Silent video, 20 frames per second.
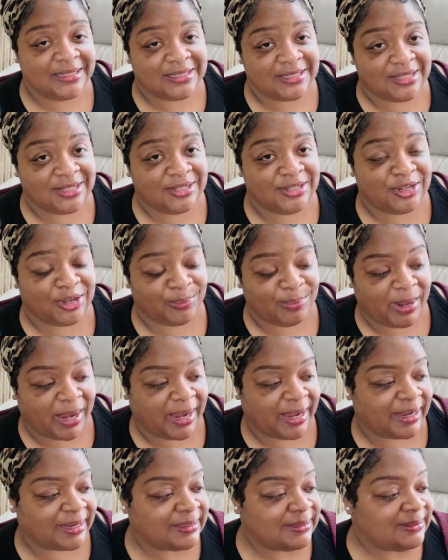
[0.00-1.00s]
to your
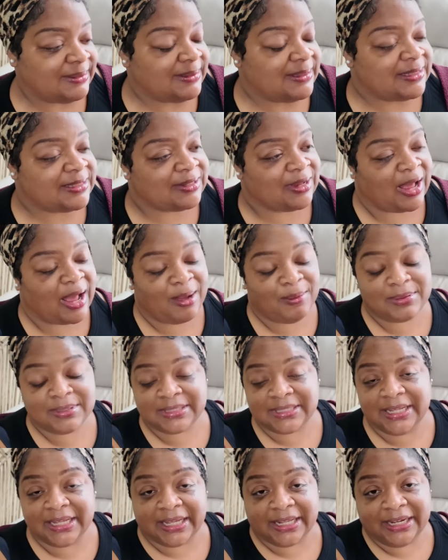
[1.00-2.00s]
pie? So I was
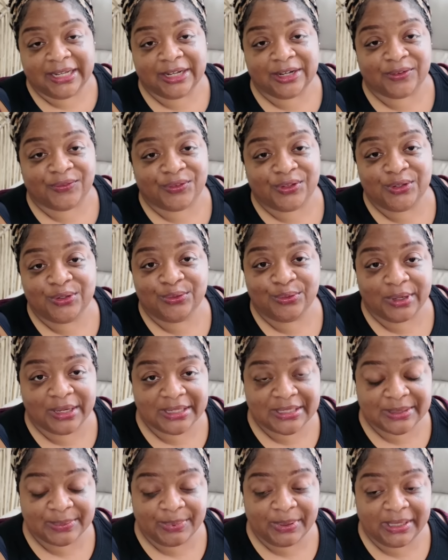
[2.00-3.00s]
looking at a few
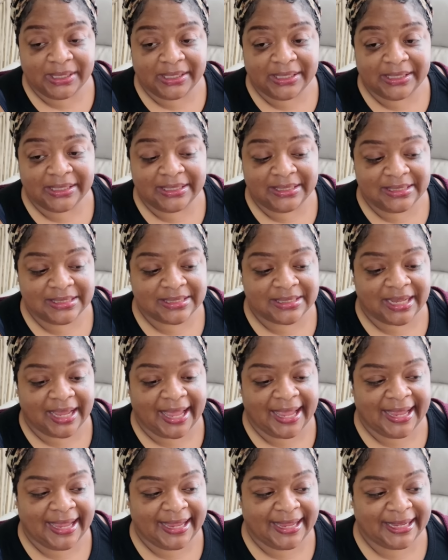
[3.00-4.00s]
recipes
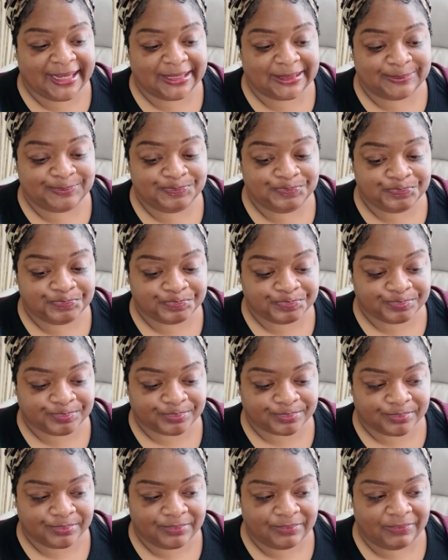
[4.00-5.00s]
and
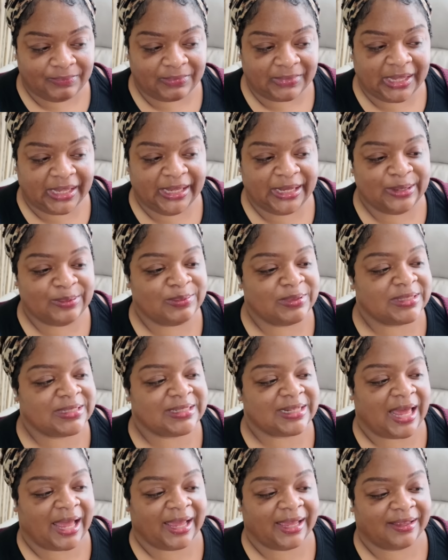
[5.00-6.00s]
it was
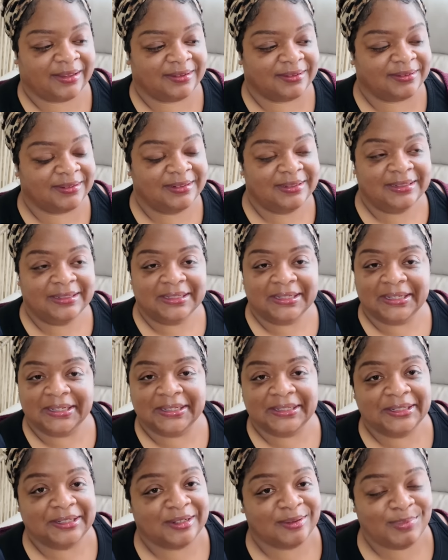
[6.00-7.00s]
like a
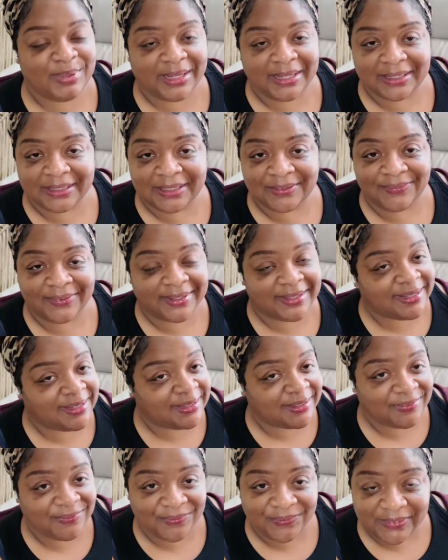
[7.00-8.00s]
little bit of a
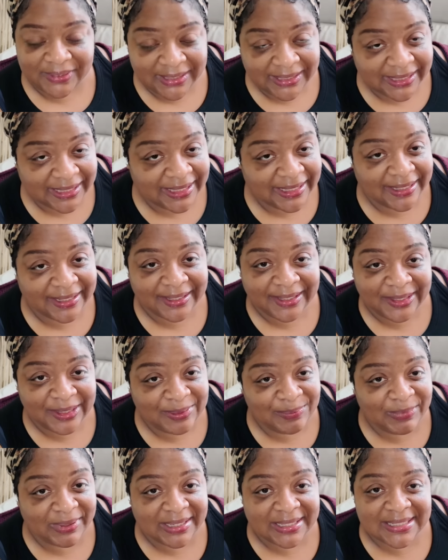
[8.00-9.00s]
conflict in the
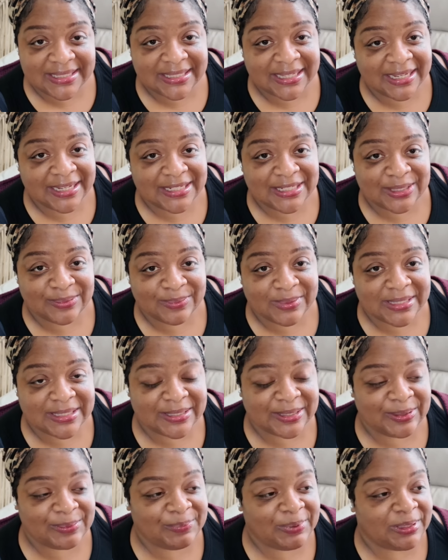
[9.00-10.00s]
comment section with
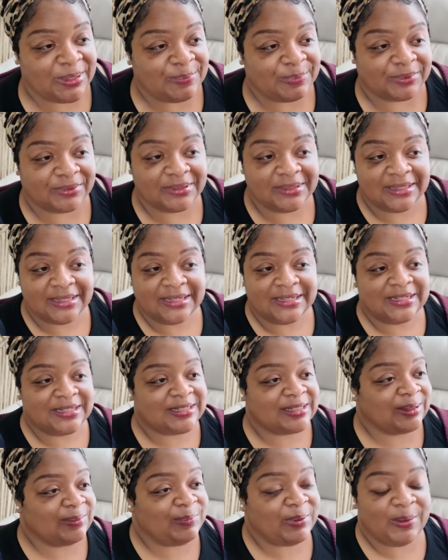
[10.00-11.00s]
some people.
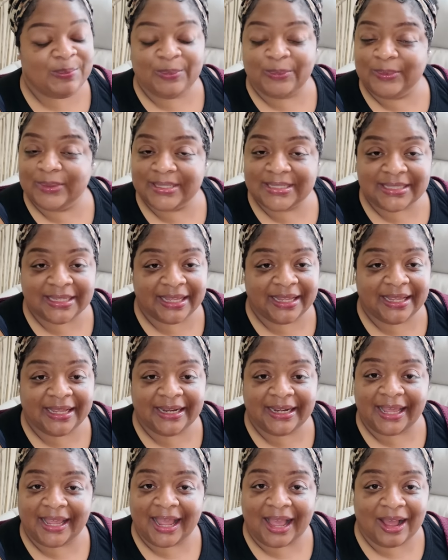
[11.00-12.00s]
Some people were saying
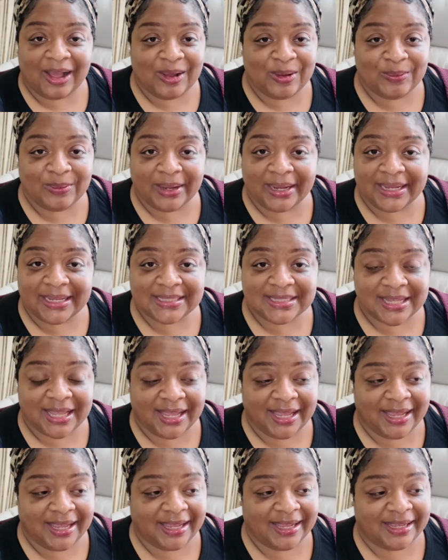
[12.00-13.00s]
they always
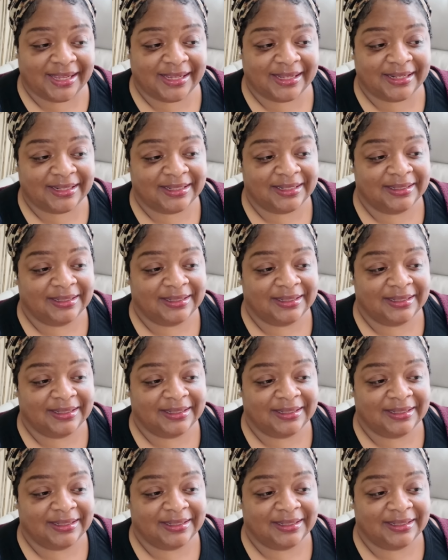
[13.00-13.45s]
add